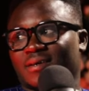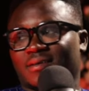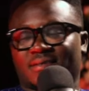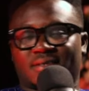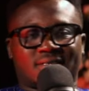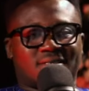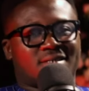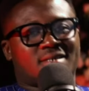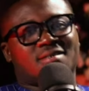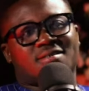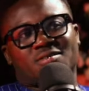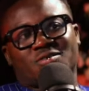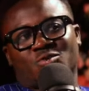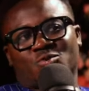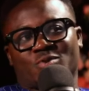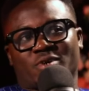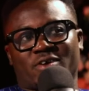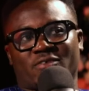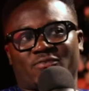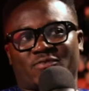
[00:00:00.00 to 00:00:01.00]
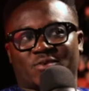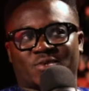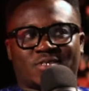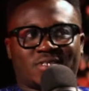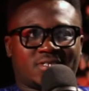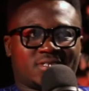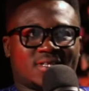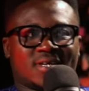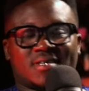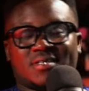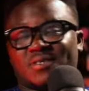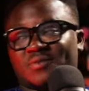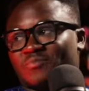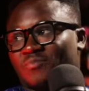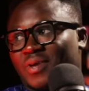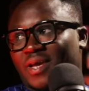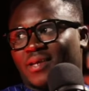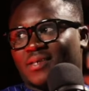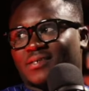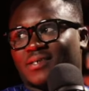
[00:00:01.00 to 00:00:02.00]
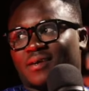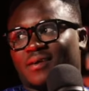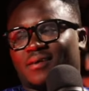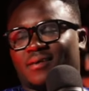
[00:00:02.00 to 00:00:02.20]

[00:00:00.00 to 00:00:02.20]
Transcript: They changed it to Air Force Station Basic.